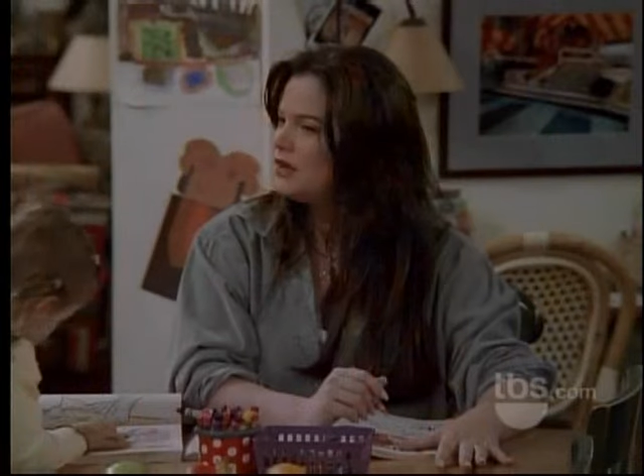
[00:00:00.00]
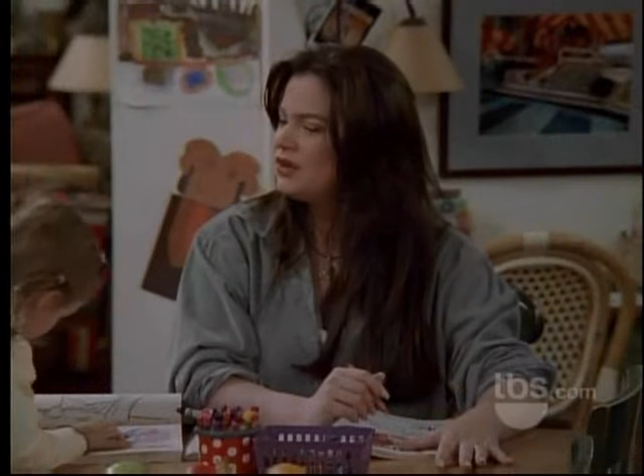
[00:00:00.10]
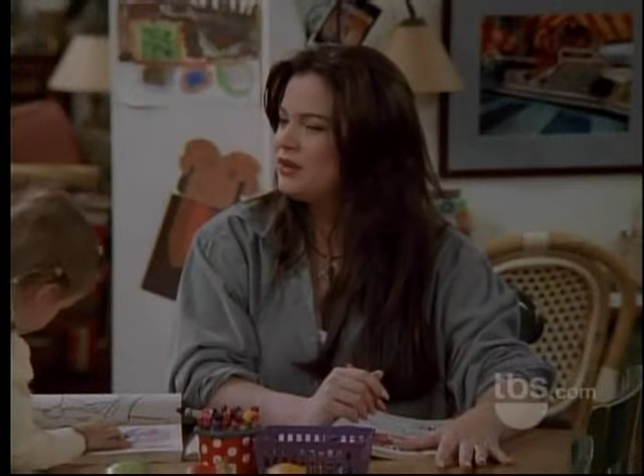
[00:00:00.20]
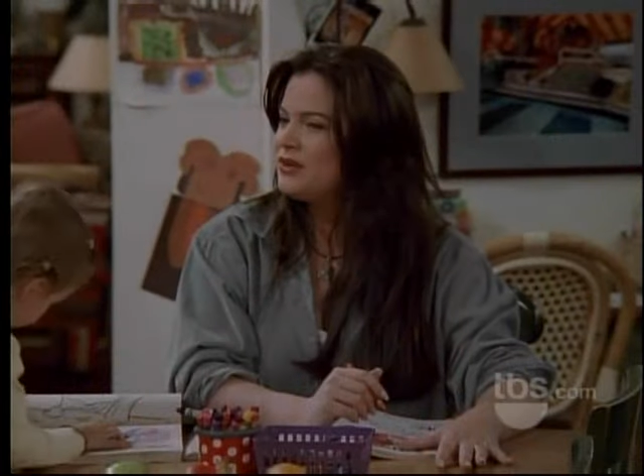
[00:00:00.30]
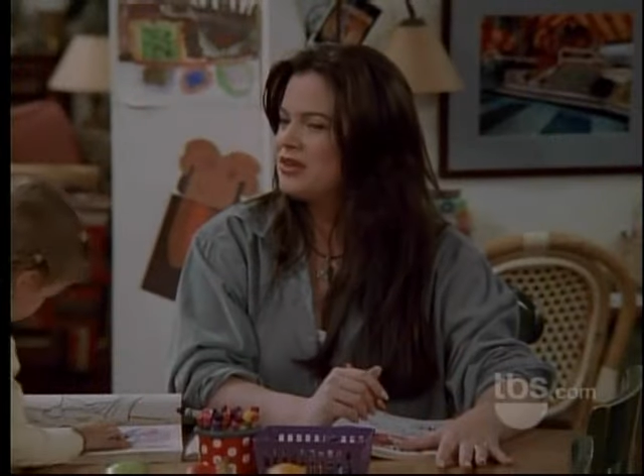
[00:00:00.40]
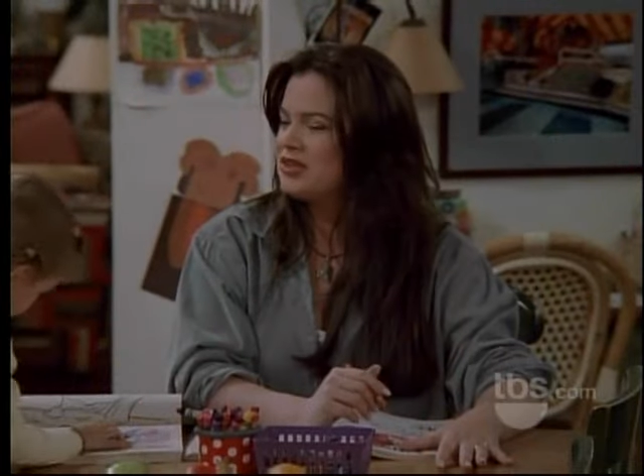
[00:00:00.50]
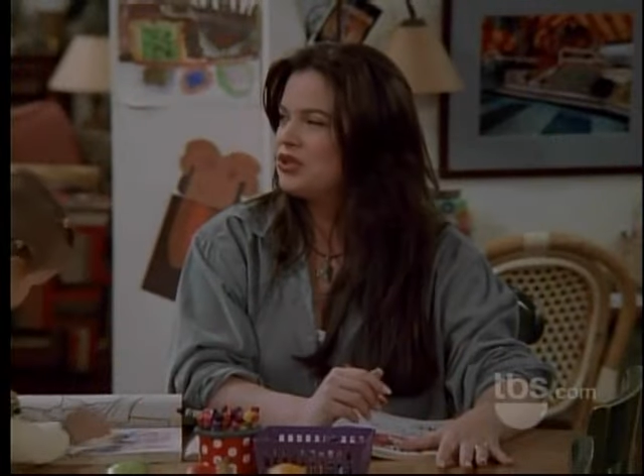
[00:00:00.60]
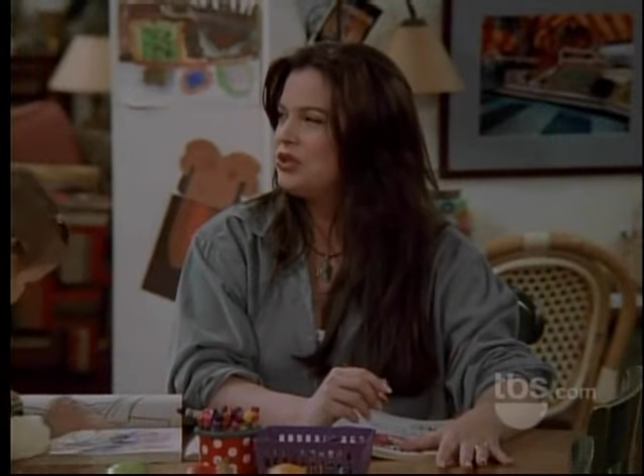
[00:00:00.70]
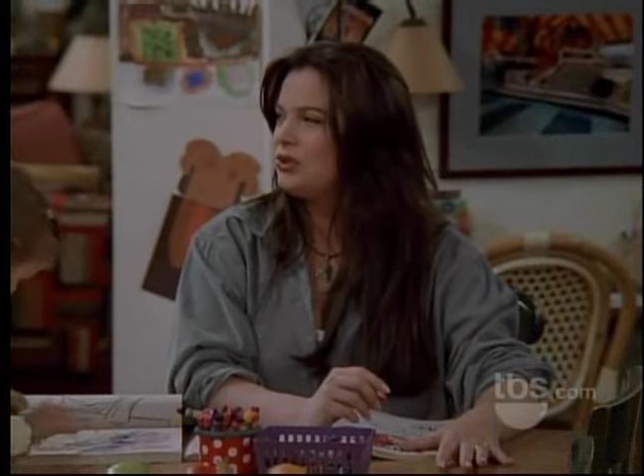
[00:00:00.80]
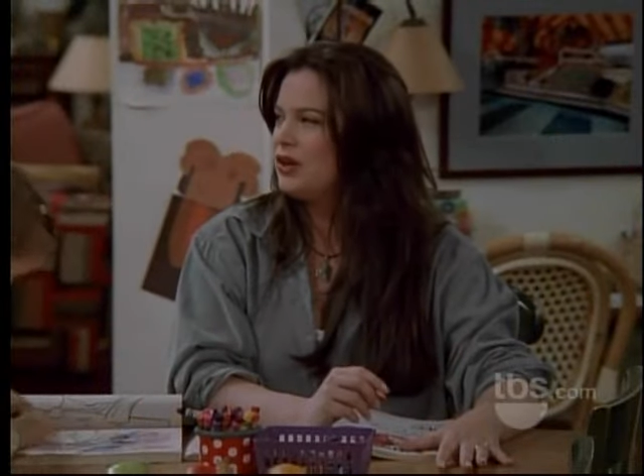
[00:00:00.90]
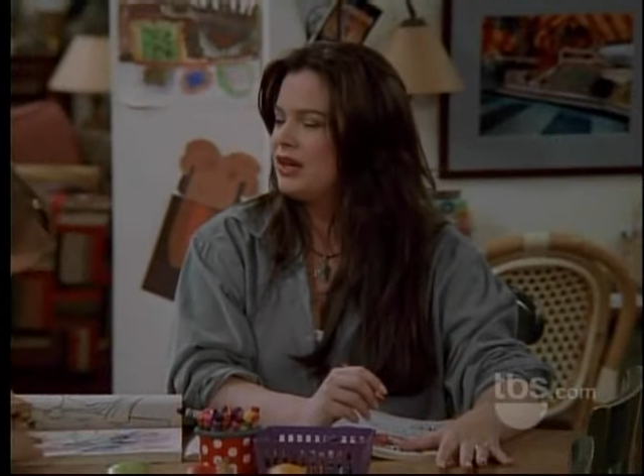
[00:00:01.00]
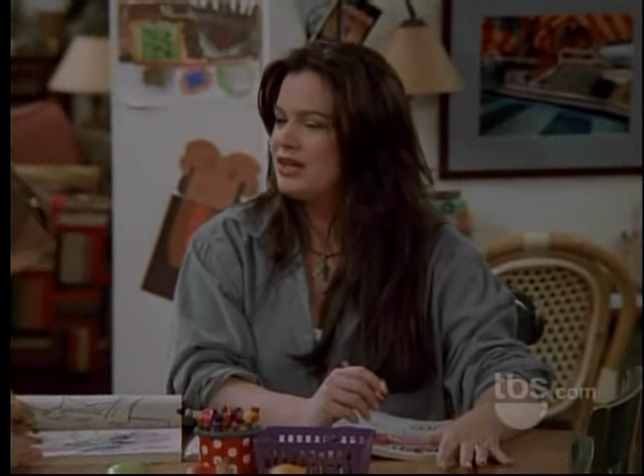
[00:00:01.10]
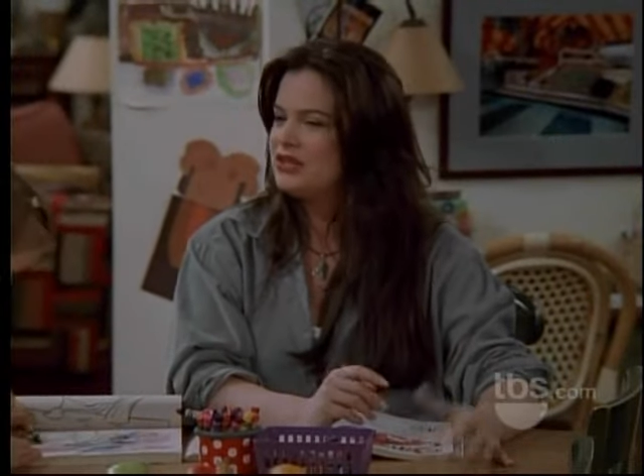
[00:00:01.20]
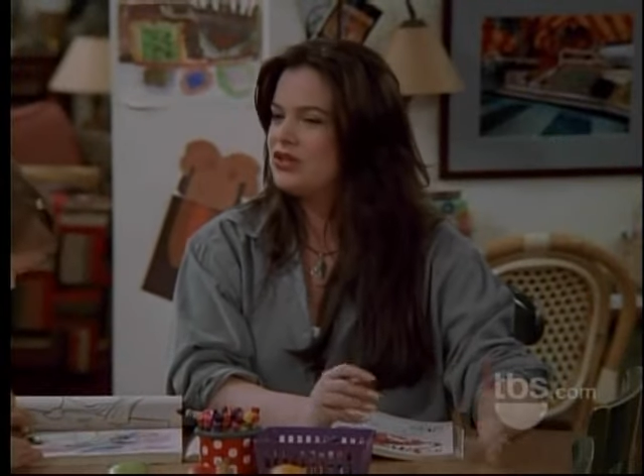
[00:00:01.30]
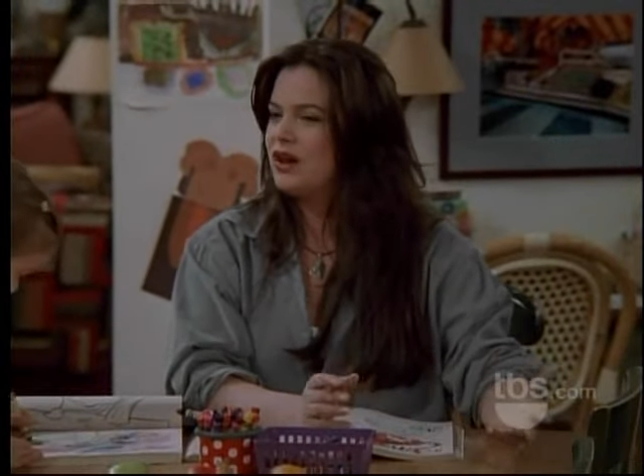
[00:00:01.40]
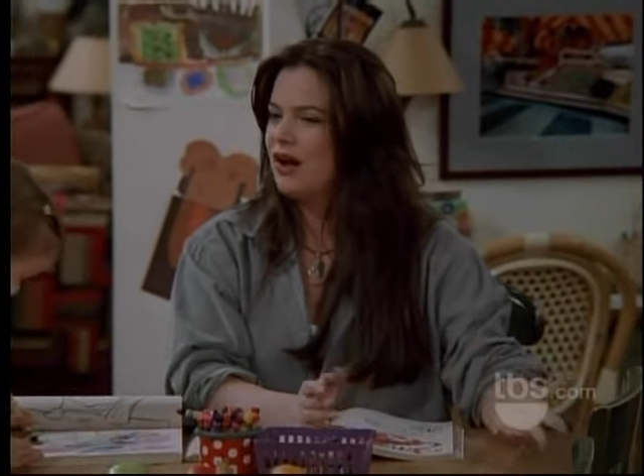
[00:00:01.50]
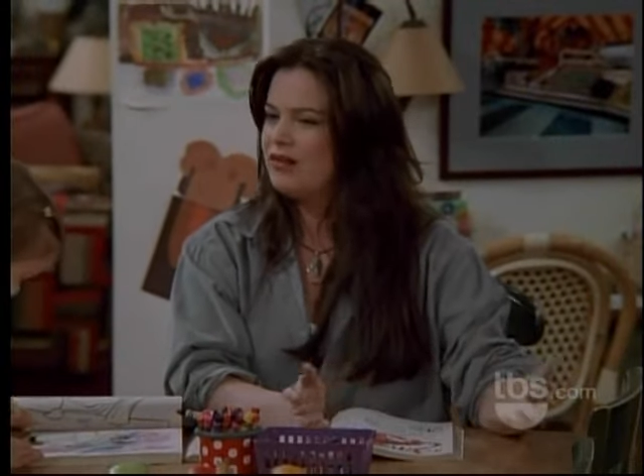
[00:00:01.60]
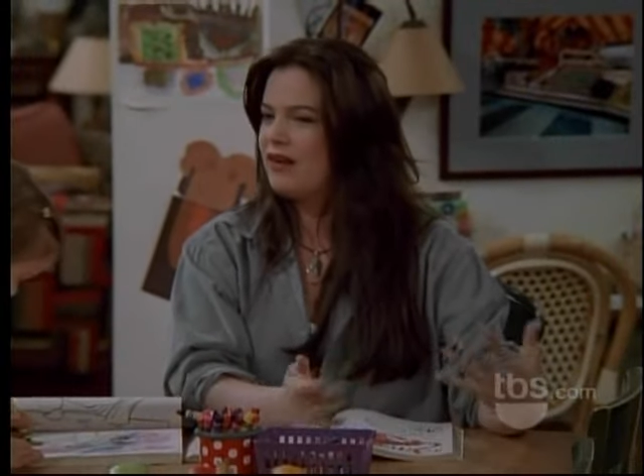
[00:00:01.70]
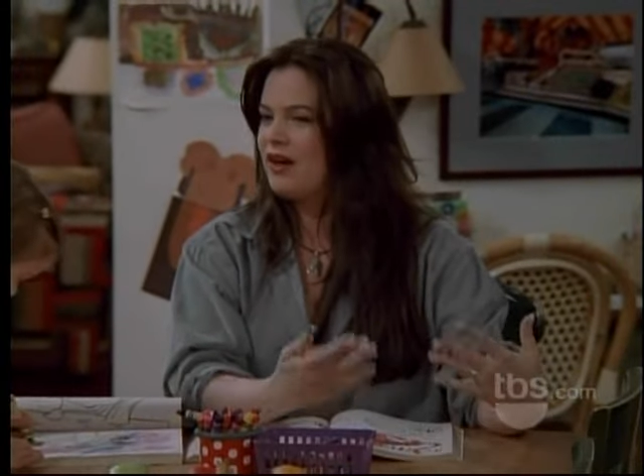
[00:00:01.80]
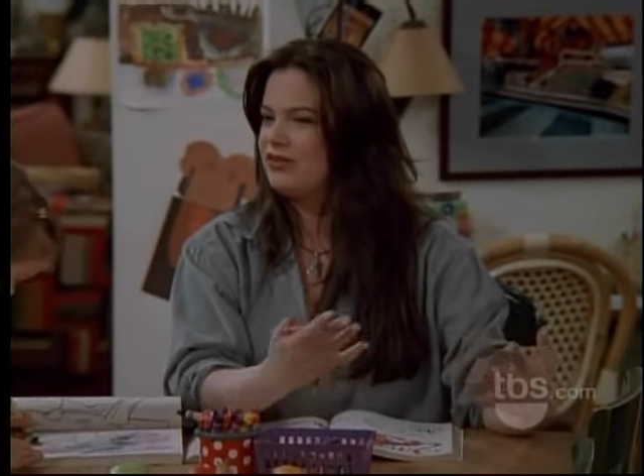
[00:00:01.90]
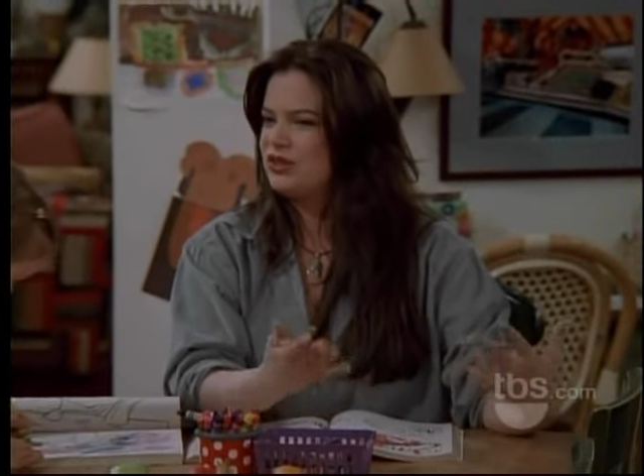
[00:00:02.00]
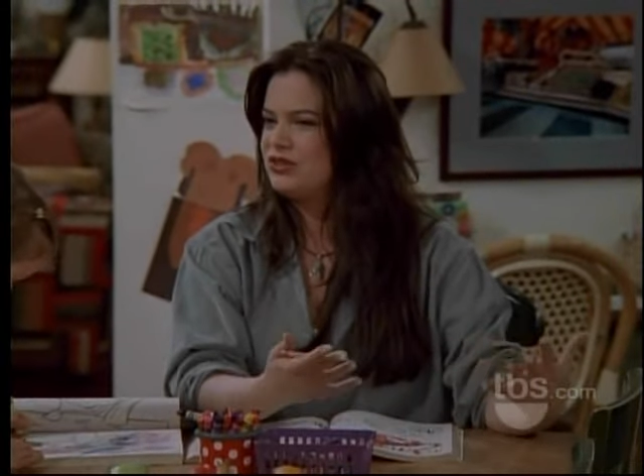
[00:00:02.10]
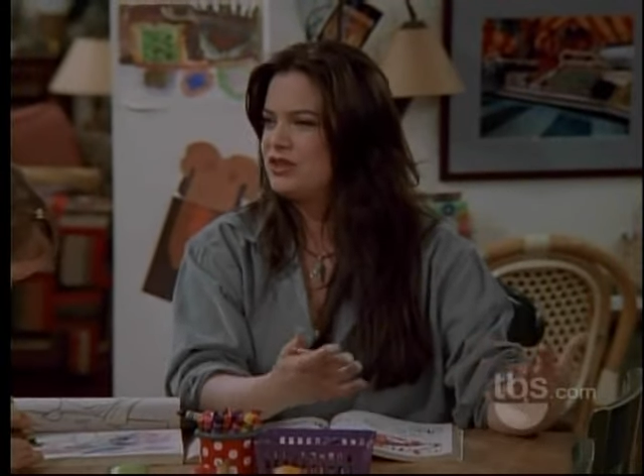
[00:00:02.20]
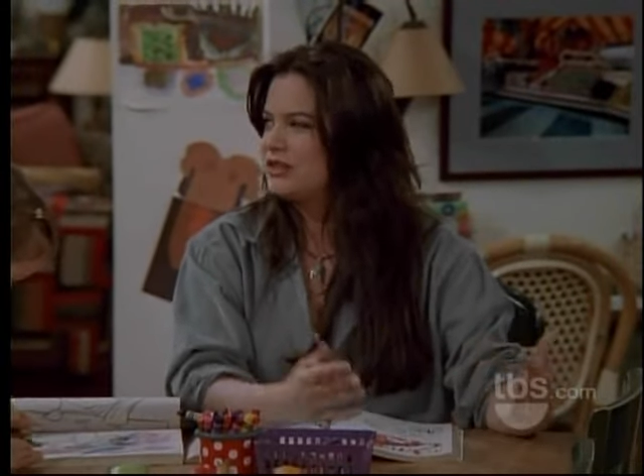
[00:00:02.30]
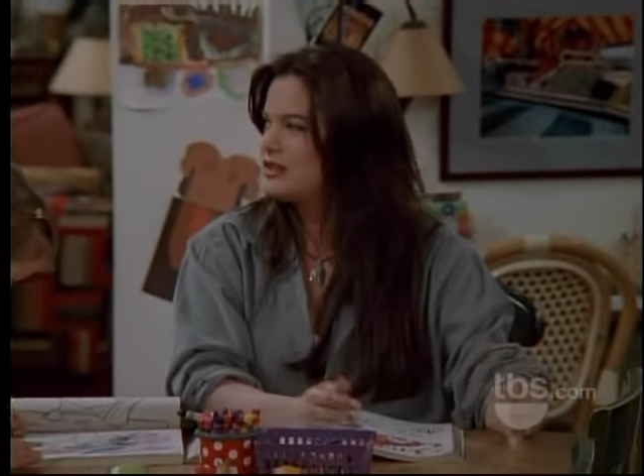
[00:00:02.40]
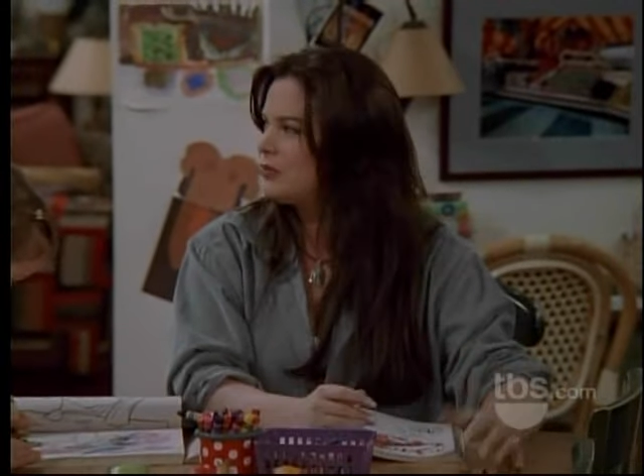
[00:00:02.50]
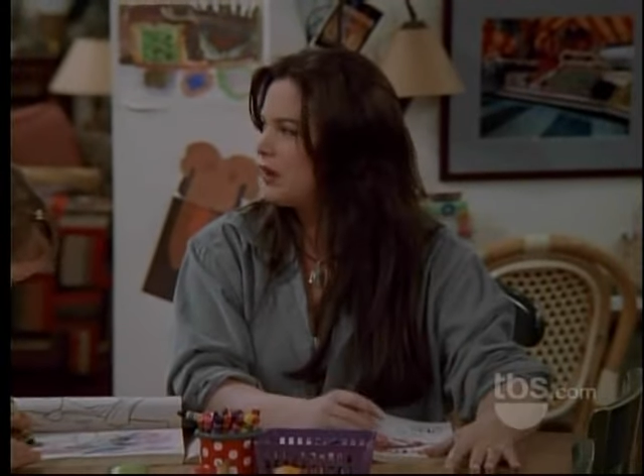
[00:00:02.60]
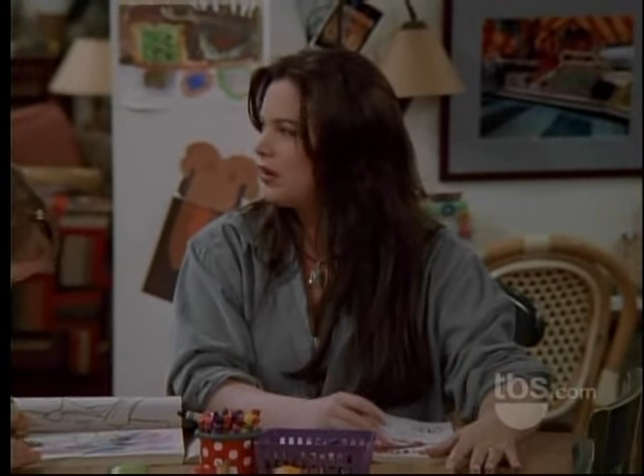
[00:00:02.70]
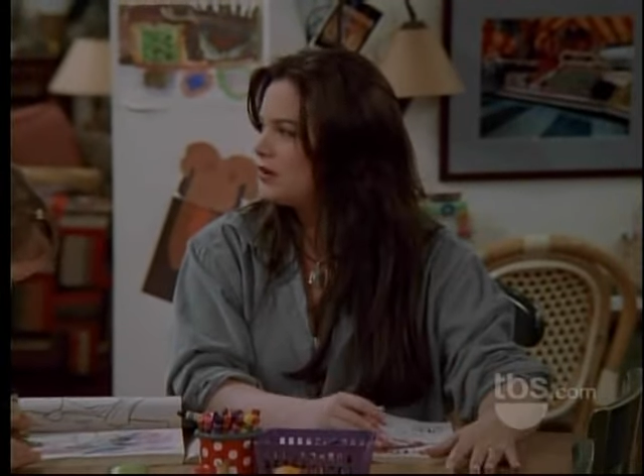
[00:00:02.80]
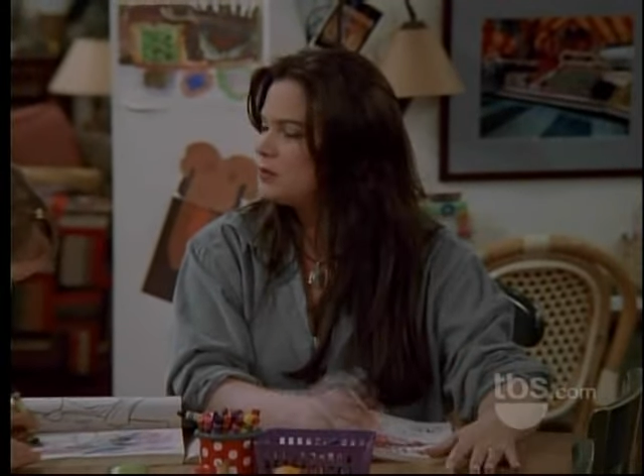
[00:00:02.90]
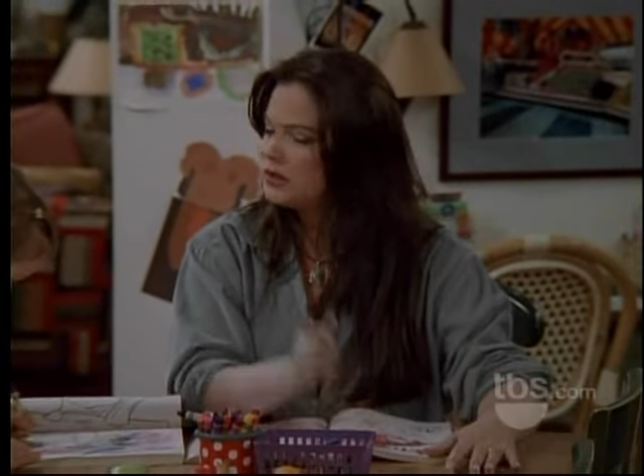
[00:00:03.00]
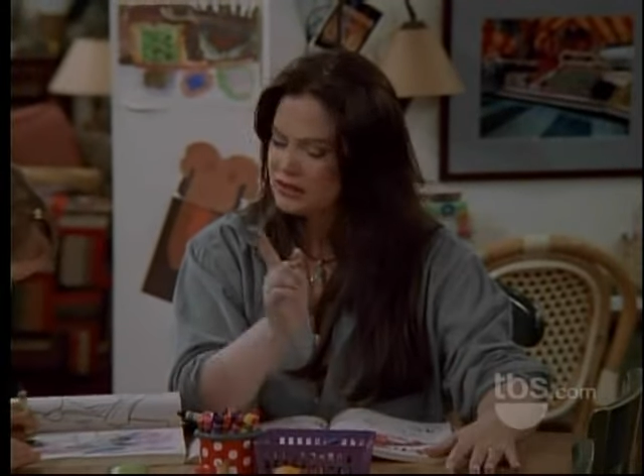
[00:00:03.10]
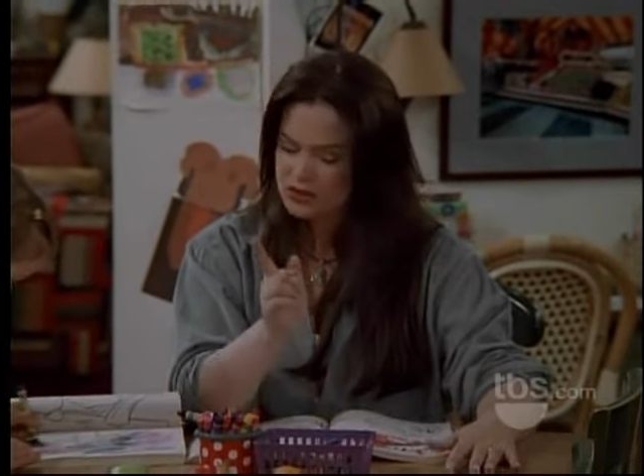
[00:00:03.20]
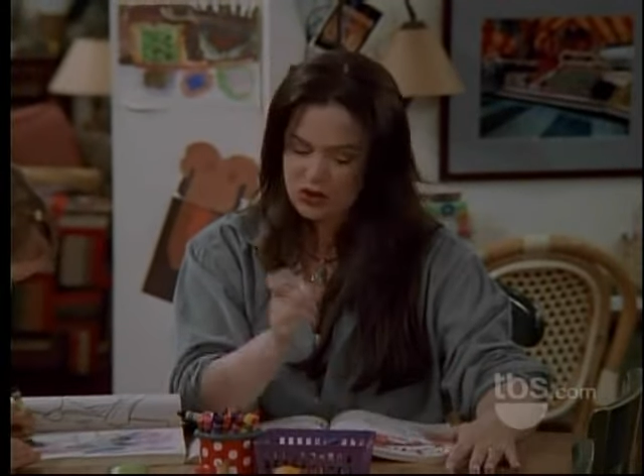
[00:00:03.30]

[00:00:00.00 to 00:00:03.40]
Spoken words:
No, you know what? That's true. Our kids do kind of have two sets of parents, but that's